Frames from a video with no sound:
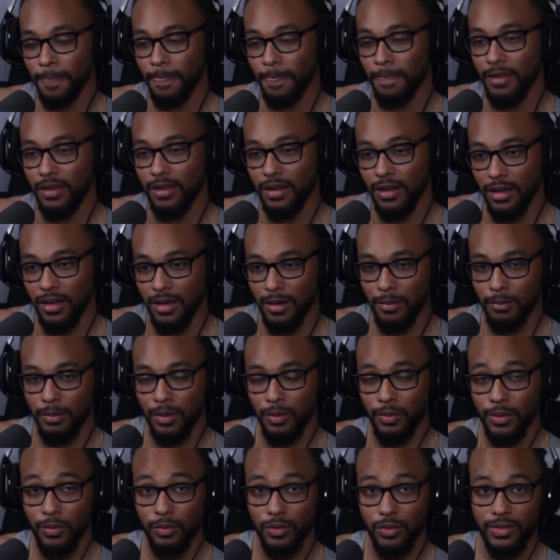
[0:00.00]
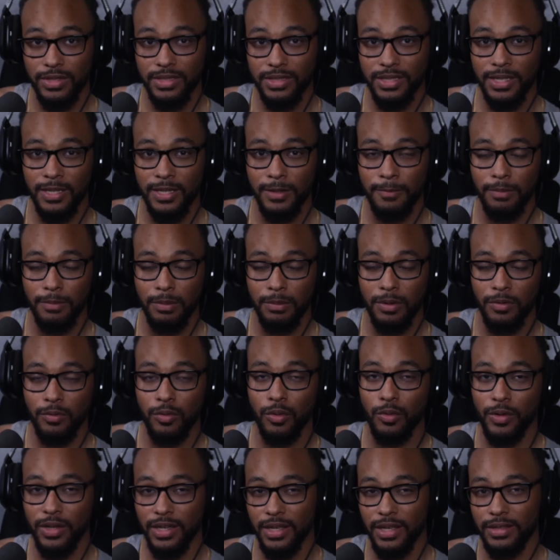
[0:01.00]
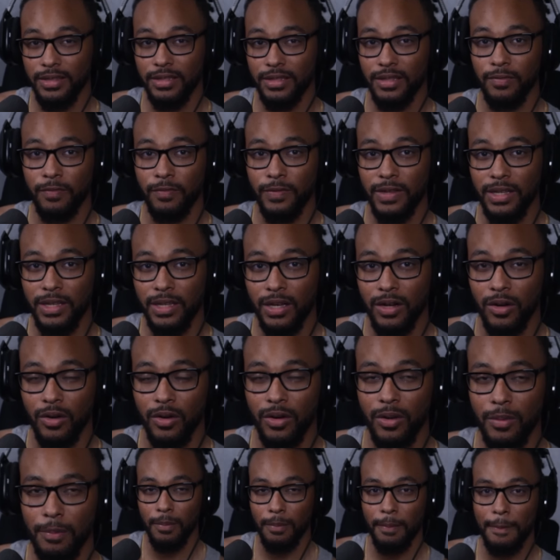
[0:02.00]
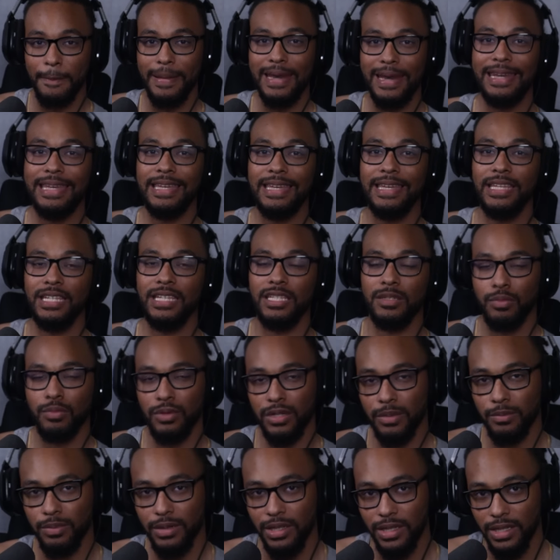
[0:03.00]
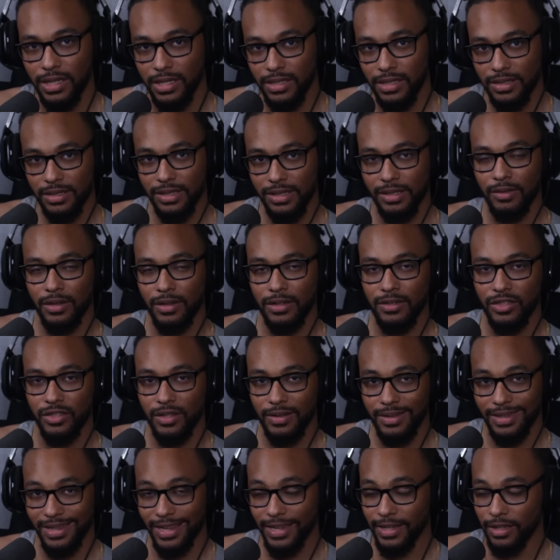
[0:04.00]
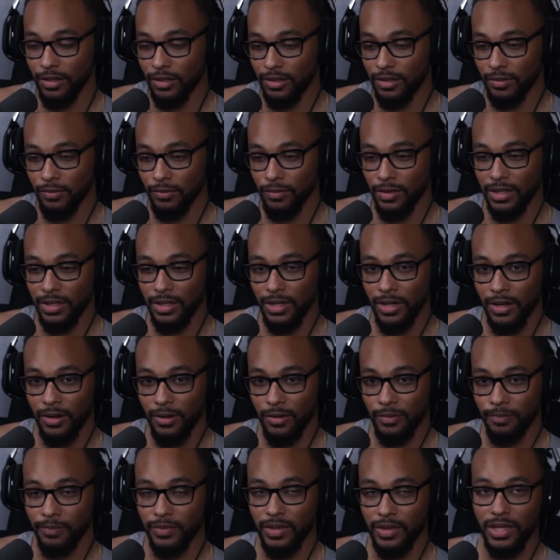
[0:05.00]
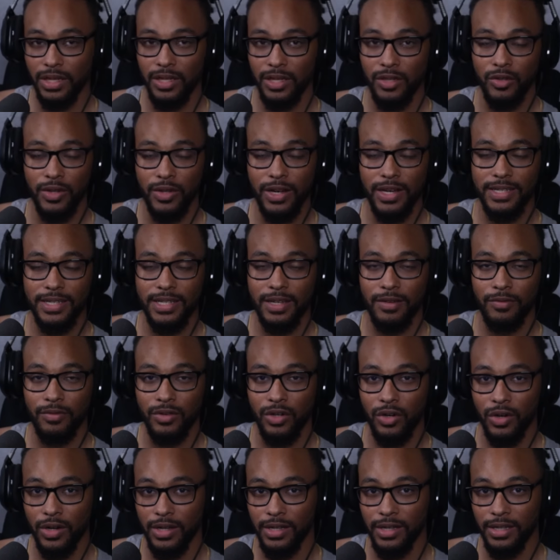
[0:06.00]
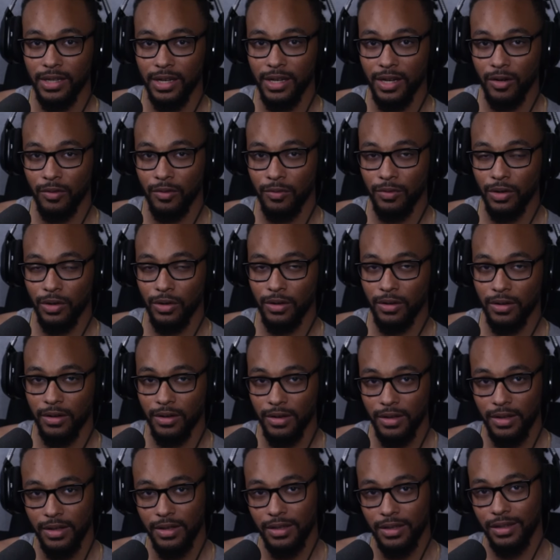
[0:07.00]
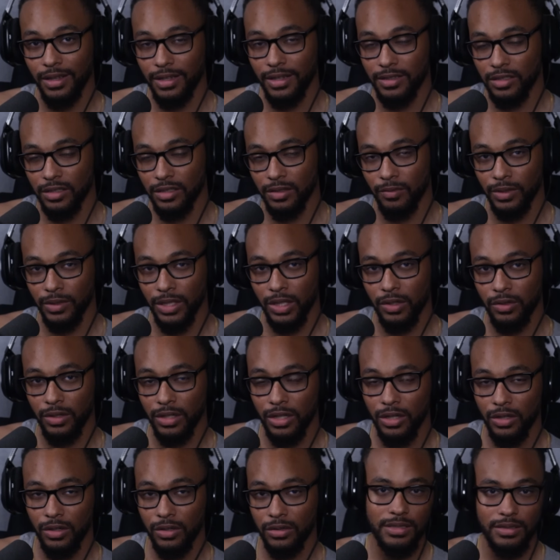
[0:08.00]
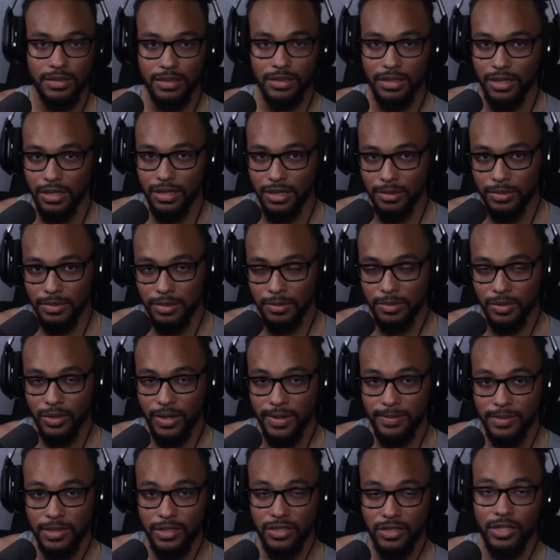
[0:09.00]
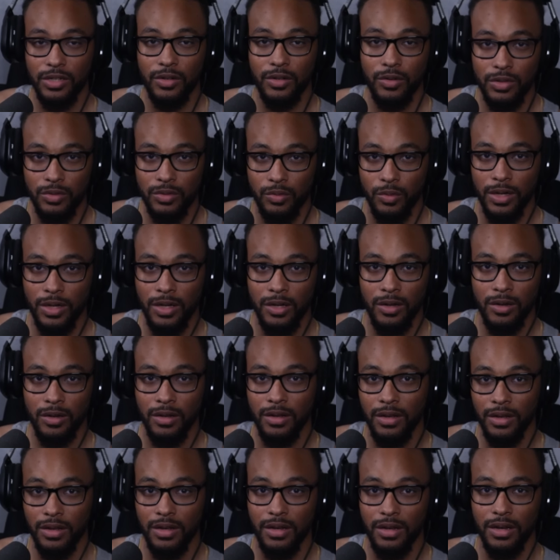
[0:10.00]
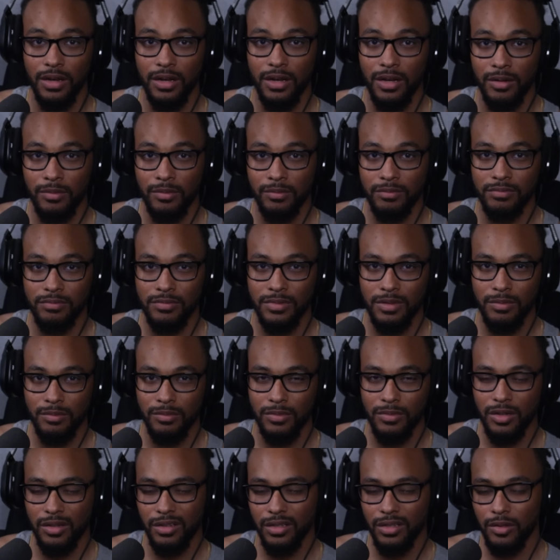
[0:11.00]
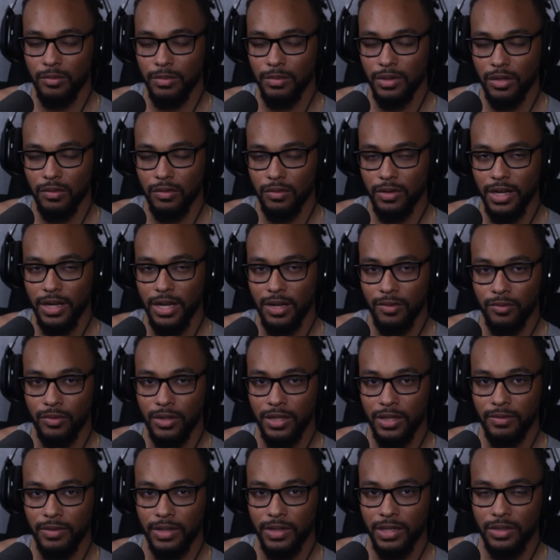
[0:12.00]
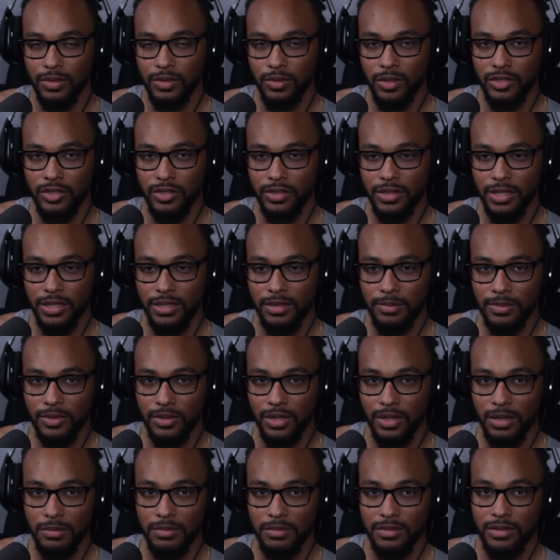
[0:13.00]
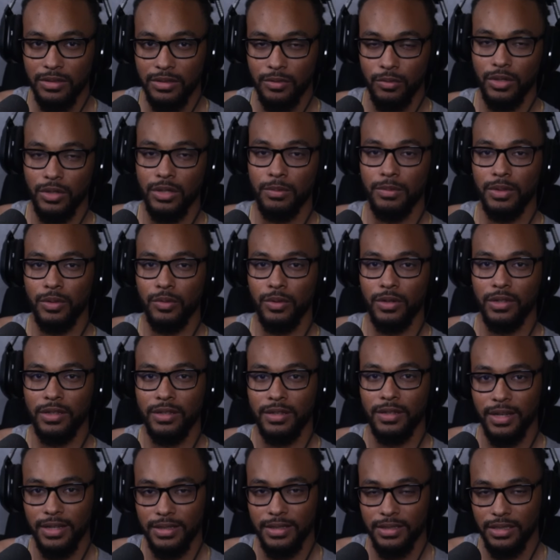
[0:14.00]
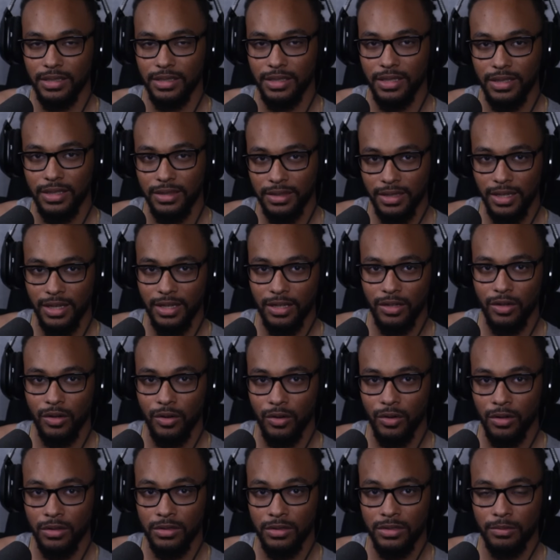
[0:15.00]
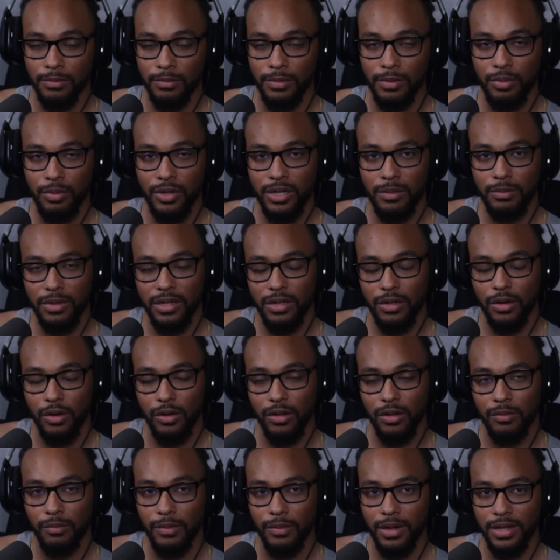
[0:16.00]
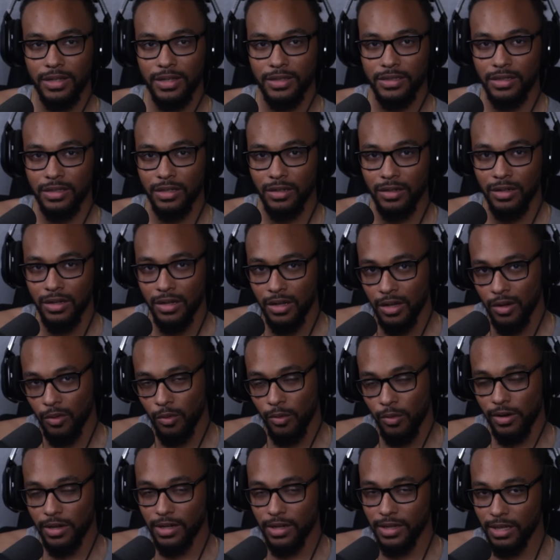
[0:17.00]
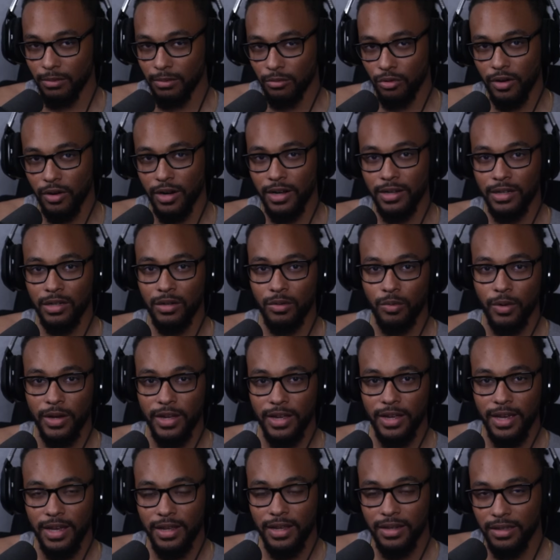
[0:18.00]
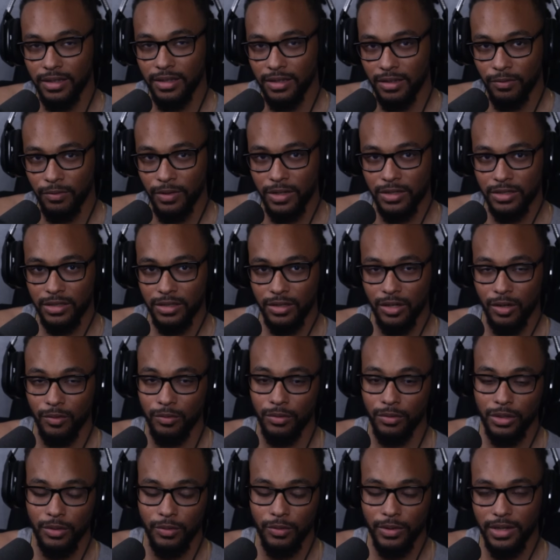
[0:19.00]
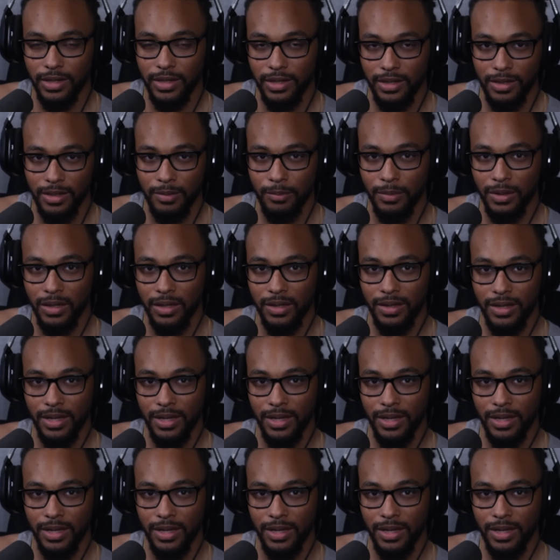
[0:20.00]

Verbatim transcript: um, but we will see before we get into the video. Please, pretty please leave a like on the video, you guys have no idea how far likes on the video goes. Um, subscribe to the channel as well. Um, I'm a little bit over halfway of getting 200k subscribers. It would be really nice to hit that goal. It's a pretty big goal of mine, so we're gonna keep grinding away at it, and eventually, hopefully, we hit it. But yeah,